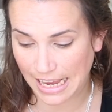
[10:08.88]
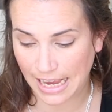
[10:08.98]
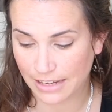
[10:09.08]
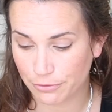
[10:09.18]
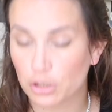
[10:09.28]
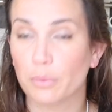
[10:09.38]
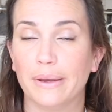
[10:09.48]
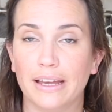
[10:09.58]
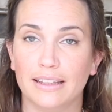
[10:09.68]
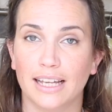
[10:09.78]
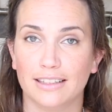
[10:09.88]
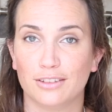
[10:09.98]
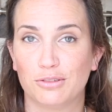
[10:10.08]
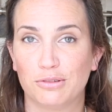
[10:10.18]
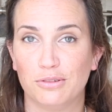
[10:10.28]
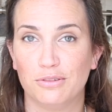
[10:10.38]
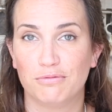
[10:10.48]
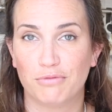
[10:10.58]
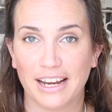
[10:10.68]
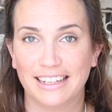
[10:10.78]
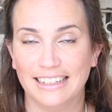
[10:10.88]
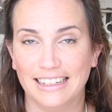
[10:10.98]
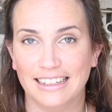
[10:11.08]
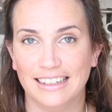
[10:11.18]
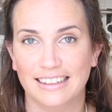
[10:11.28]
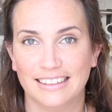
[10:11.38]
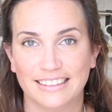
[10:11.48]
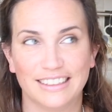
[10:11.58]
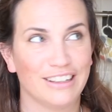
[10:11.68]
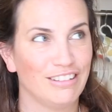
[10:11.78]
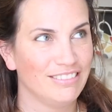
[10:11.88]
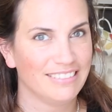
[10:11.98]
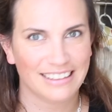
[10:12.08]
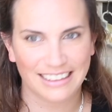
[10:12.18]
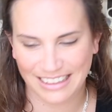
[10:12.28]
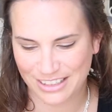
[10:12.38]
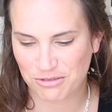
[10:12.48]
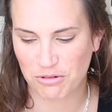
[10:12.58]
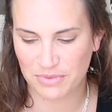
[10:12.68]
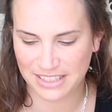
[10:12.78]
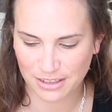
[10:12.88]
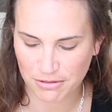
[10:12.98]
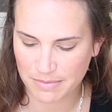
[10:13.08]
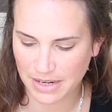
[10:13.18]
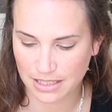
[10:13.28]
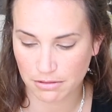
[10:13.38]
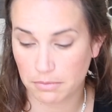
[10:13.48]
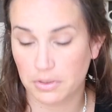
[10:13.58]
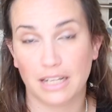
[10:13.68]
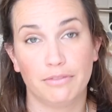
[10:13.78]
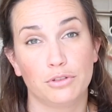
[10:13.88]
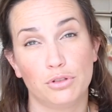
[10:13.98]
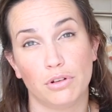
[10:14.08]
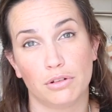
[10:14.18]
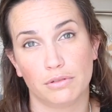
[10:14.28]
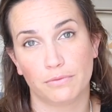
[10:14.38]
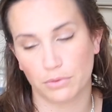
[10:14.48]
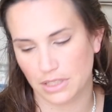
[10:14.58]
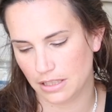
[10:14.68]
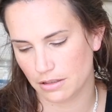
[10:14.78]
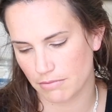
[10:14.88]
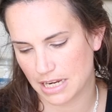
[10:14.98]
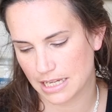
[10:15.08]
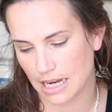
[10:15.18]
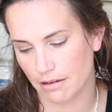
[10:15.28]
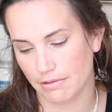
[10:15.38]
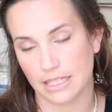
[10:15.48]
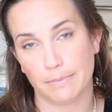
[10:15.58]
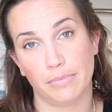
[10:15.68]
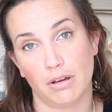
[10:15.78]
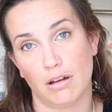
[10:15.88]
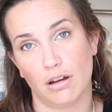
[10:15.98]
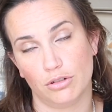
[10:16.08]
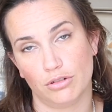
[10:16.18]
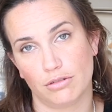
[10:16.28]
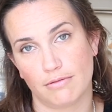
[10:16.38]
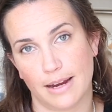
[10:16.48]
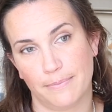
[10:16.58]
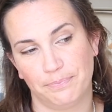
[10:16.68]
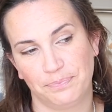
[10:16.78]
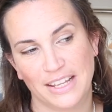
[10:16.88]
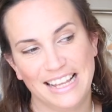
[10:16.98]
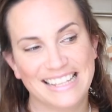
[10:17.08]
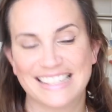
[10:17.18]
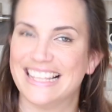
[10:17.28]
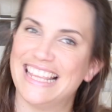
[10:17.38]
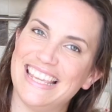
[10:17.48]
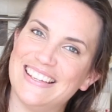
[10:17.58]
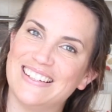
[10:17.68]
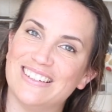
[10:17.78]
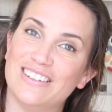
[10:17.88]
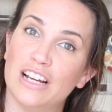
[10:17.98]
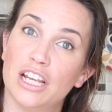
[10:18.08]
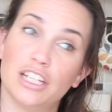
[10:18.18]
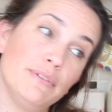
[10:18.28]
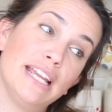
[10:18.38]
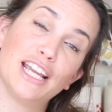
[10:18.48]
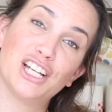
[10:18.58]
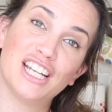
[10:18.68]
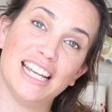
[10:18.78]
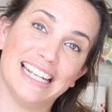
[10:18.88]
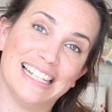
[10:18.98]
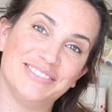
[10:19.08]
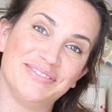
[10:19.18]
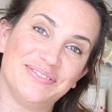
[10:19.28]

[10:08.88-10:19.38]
If you compare that to regular, you know, strawberries and cream ice cream, you'd have 243 calories per 100 gram. So there you go. Shall we get cooking now?